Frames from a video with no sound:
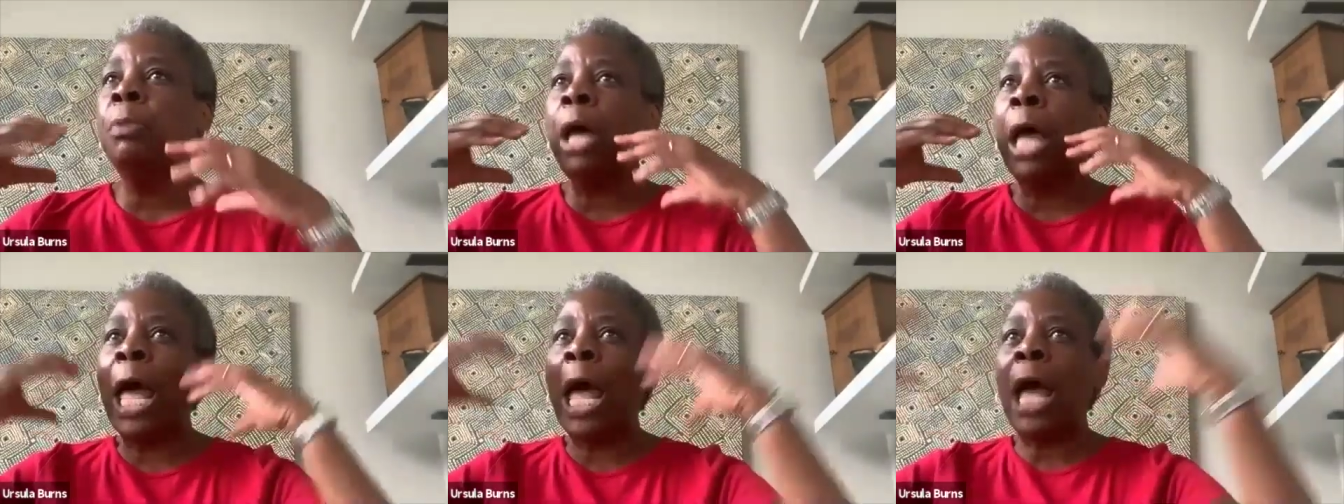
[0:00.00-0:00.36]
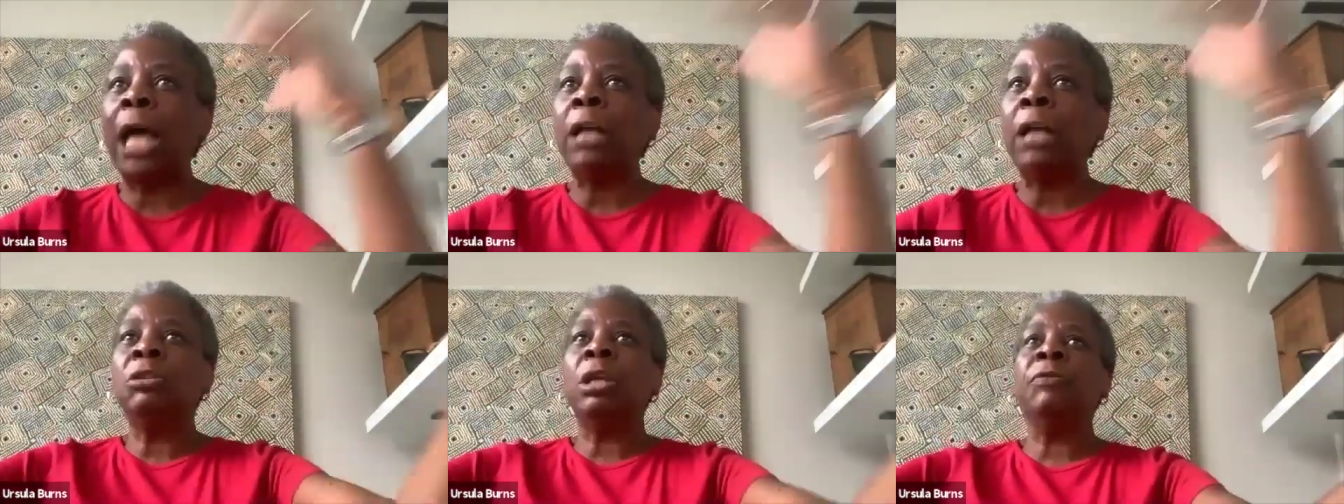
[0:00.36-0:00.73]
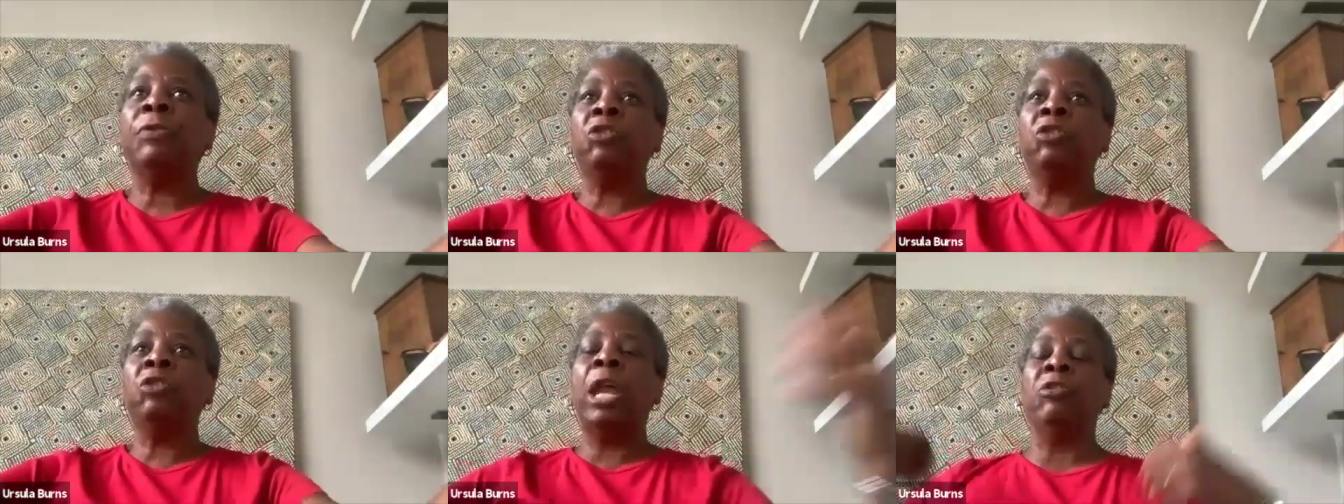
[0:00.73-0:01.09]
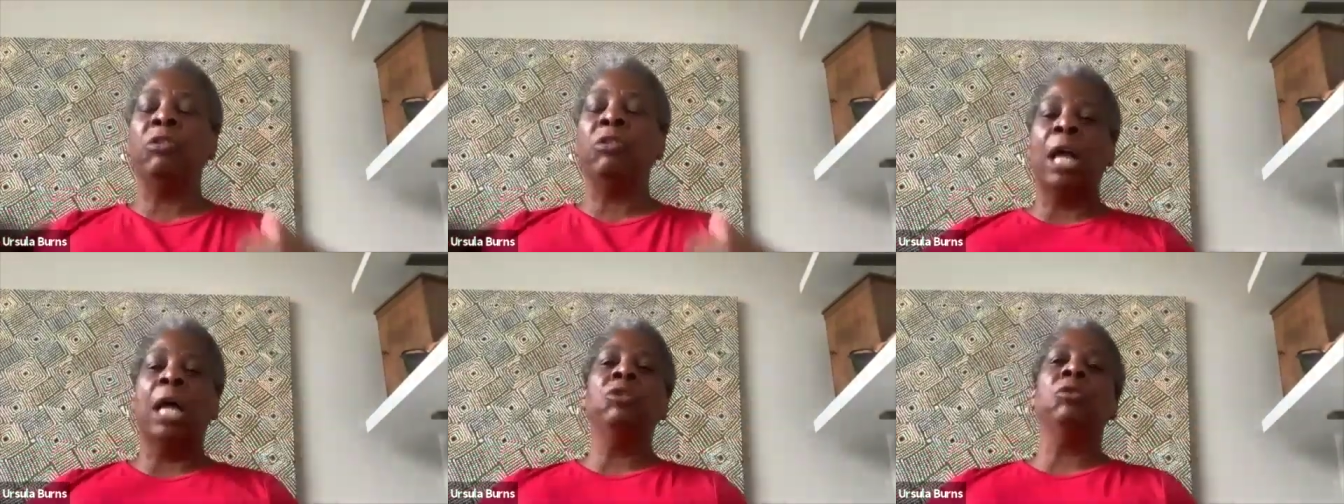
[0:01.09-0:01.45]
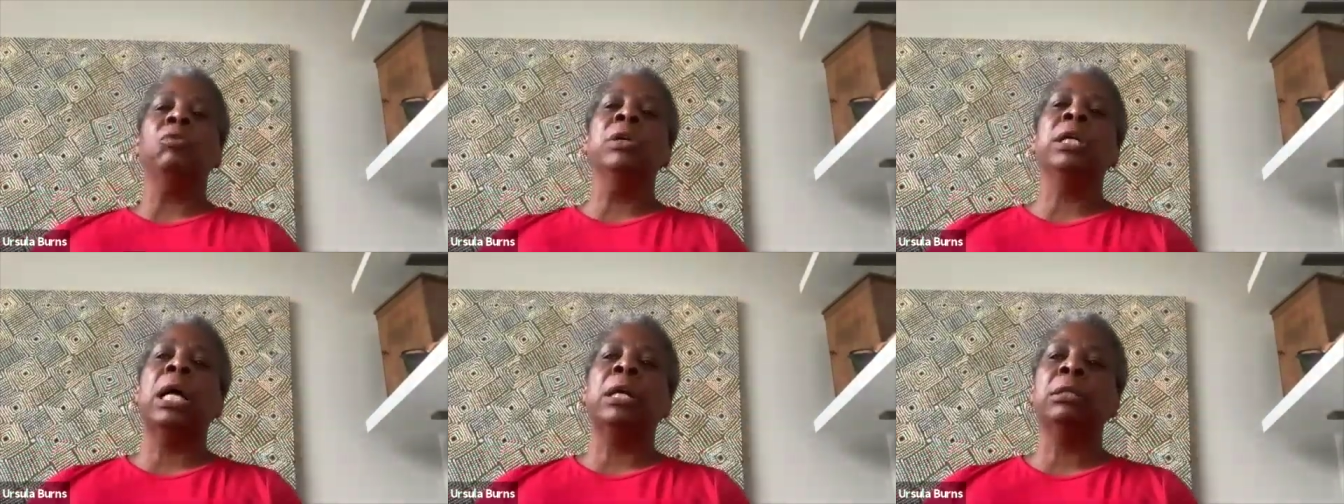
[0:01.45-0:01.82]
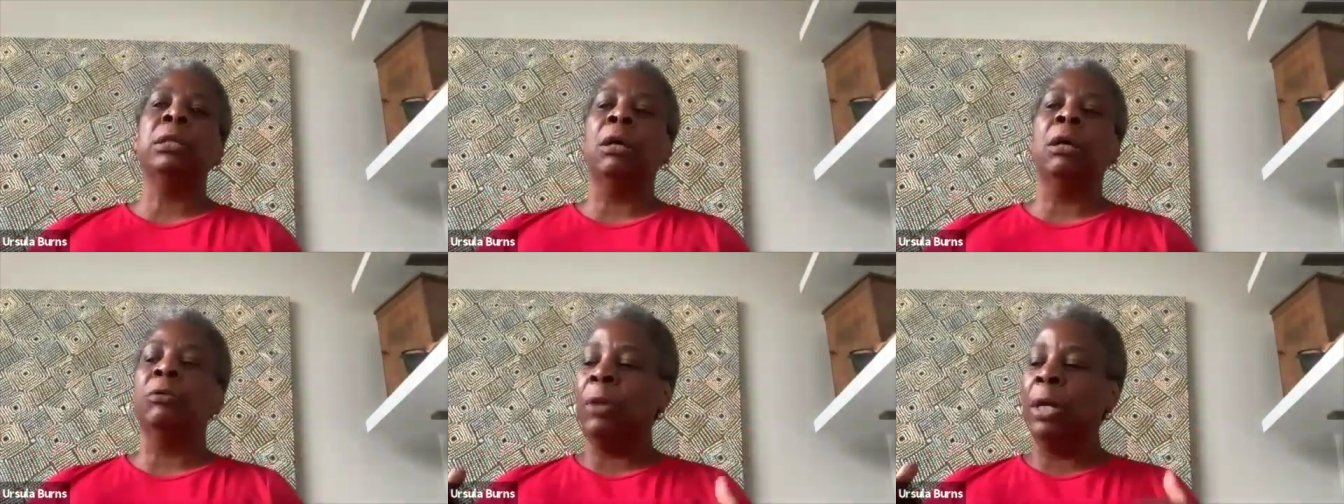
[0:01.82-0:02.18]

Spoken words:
Asking for change and not doing it ourselves.